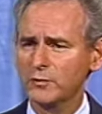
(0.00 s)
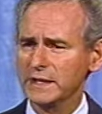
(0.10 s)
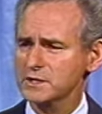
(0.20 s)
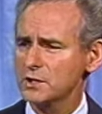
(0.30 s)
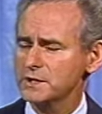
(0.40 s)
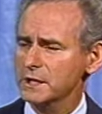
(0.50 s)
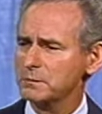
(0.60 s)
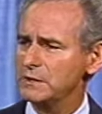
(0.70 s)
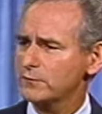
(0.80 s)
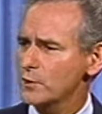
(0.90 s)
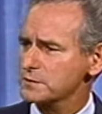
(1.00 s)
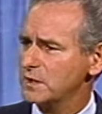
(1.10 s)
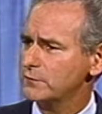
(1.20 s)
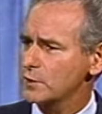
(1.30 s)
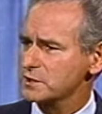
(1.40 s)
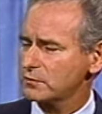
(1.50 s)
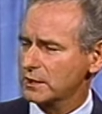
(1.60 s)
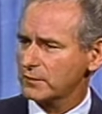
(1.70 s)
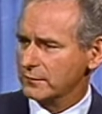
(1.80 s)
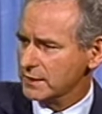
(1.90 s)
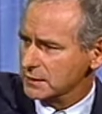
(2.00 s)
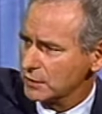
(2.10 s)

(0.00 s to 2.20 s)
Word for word: quick, me first, me first, quick, quick, quick.